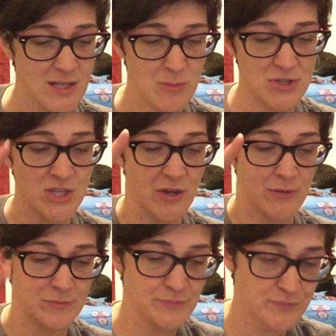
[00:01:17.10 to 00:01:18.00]
Number 2,
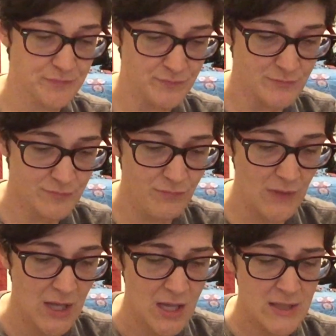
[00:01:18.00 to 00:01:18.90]

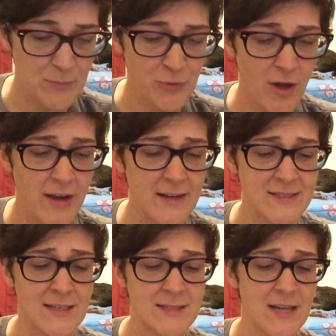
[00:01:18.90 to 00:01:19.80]
the
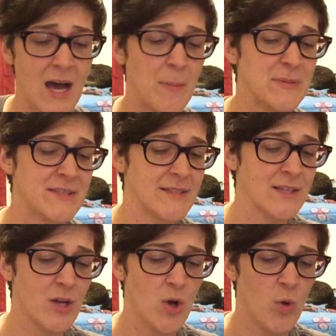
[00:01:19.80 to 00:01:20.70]
product adopts
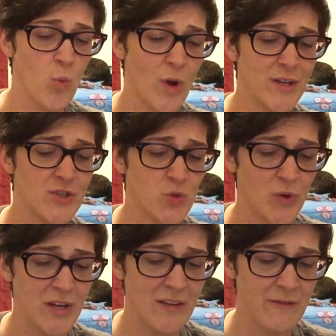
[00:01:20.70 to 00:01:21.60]

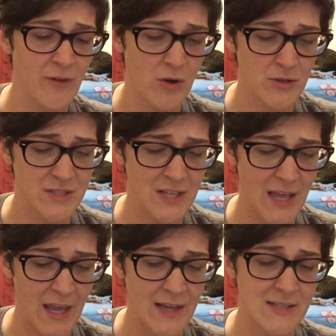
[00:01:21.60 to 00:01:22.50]
120 volt
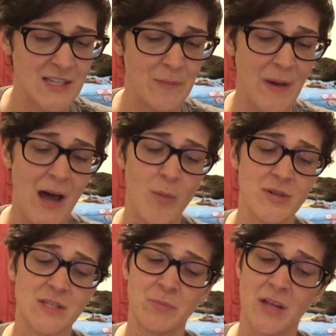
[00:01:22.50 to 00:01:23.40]
AC
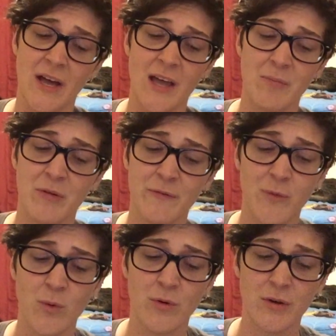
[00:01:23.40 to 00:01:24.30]
power supply.
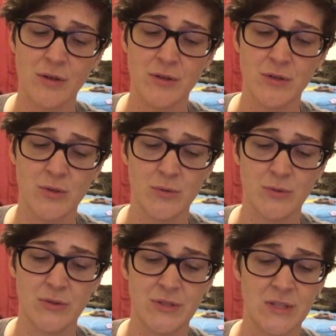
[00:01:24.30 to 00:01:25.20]
Before
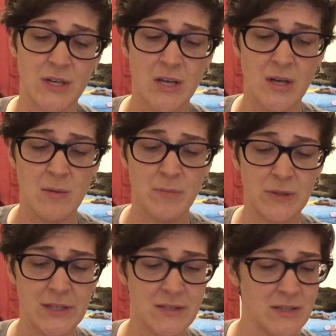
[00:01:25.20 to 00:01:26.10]
use,
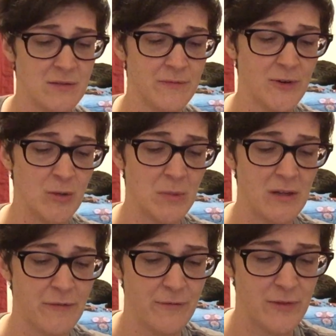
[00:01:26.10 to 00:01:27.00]
please confirm
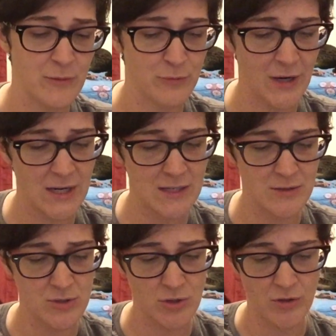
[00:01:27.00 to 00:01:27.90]
if the
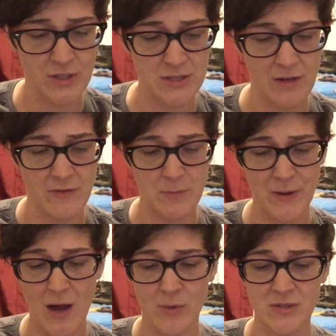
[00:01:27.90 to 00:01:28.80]
rated current of the
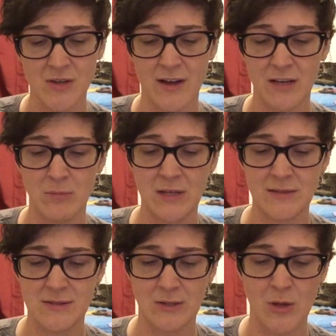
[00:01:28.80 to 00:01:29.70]
power socket
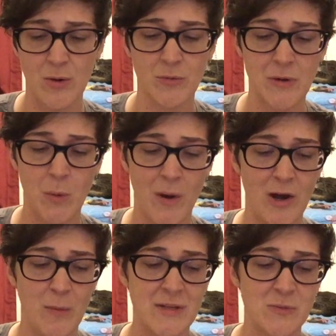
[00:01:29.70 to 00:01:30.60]
meets the local
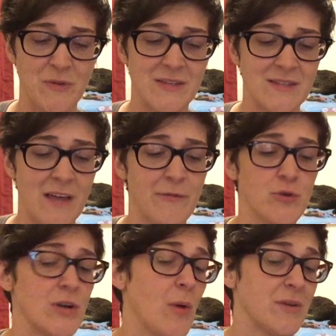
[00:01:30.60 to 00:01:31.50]
requirements with safe
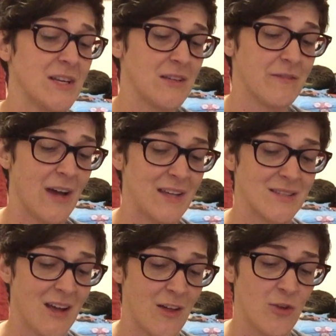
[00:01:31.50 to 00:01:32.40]
grounding
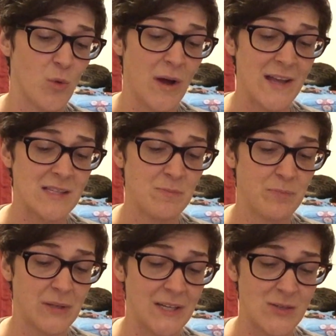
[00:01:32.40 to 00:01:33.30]
device. Otherwise,
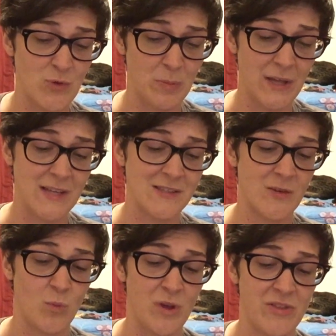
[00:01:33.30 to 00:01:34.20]
please replace
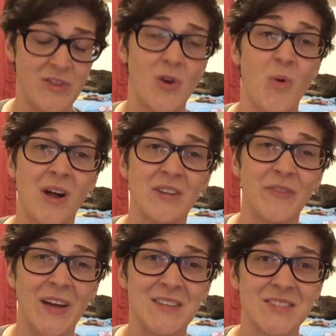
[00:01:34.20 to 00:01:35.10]
it with the
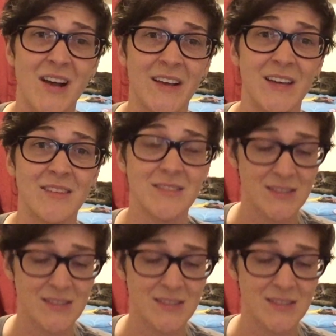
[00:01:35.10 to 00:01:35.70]
qualified socket.